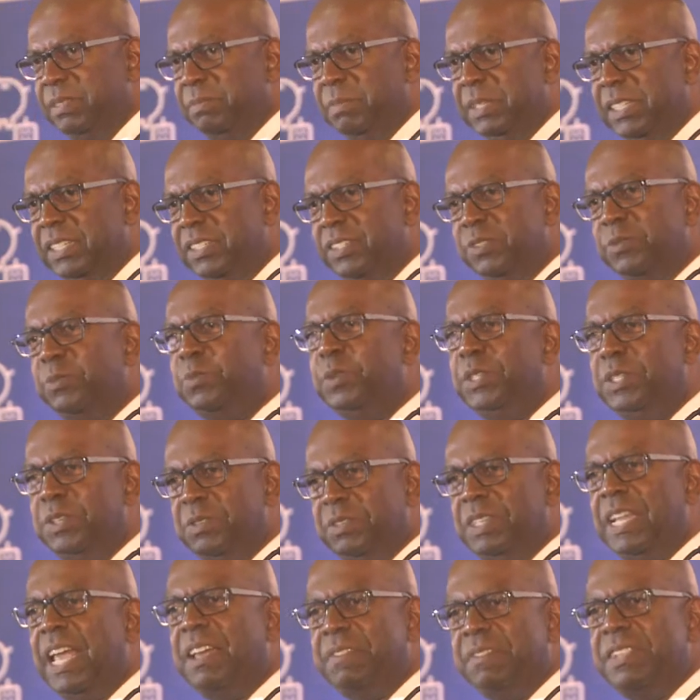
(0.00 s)
because we
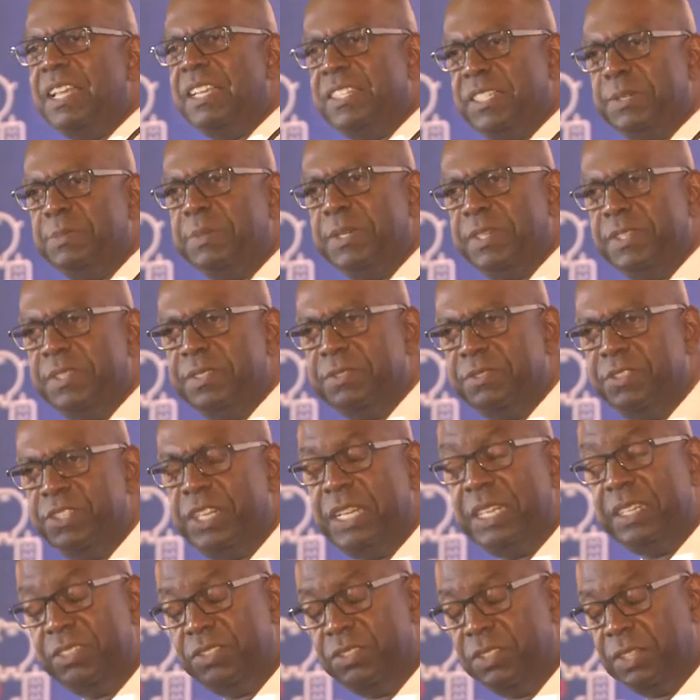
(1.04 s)
don't have that spirit of
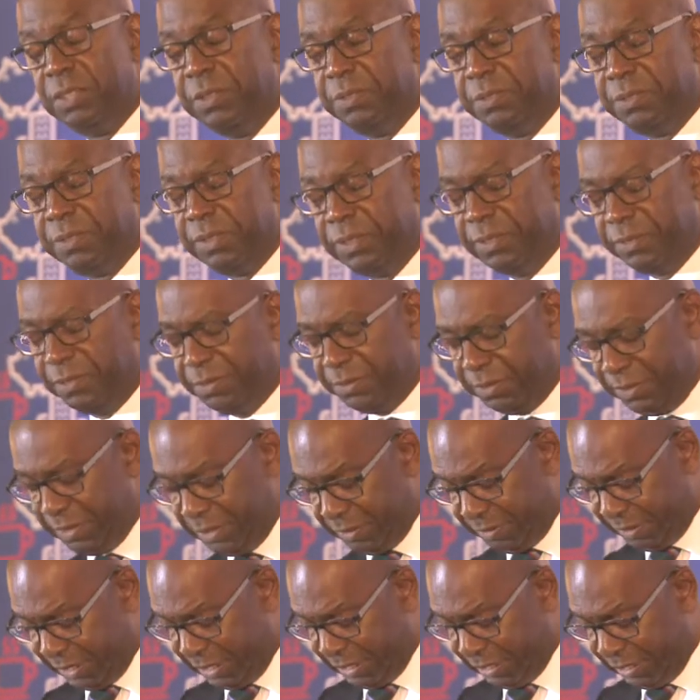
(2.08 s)
change,
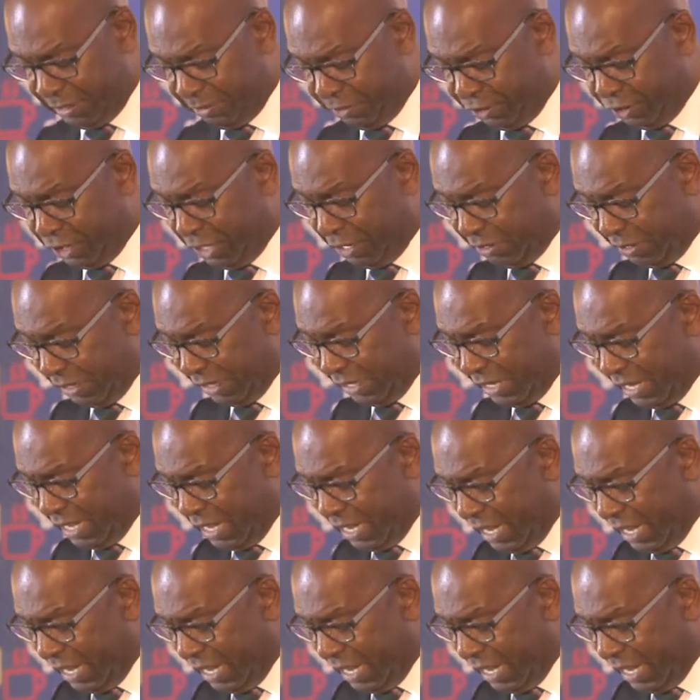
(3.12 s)
of sharing.